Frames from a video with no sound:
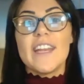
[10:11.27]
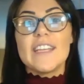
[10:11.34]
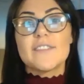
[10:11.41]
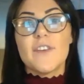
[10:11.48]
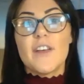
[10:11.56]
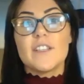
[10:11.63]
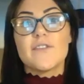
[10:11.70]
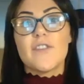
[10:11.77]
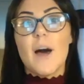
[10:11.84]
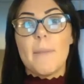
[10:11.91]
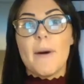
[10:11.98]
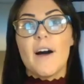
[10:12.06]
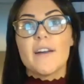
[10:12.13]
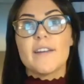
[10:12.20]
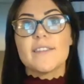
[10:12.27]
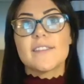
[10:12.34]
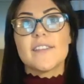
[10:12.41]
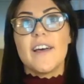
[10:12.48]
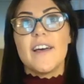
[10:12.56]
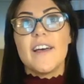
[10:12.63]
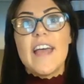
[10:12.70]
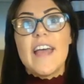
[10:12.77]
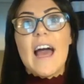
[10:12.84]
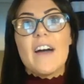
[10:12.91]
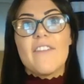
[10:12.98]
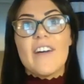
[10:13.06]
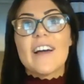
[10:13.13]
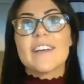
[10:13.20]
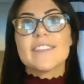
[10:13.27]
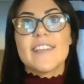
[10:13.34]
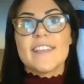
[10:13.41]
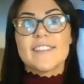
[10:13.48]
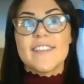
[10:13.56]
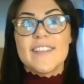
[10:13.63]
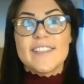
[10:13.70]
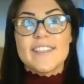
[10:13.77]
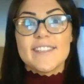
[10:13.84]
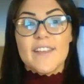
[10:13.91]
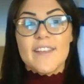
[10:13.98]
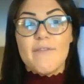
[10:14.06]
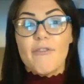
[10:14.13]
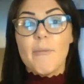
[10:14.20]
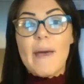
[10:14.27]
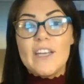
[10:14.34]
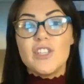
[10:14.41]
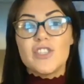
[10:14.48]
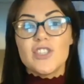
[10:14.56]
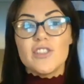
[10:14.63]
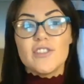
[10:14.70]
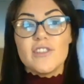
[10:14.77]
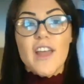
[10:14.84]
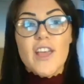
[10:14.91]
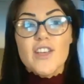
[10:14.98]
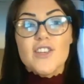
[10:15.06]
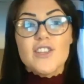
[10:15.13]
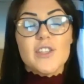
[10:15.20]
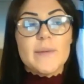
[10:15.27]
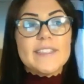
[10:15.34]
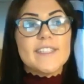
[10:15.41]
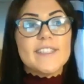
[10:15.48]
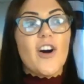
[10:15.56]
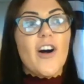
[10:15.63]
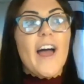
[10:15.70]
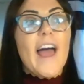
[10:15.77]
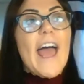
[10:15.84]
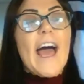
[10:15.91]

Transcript: It's for our partners to have access to this information. So it's not,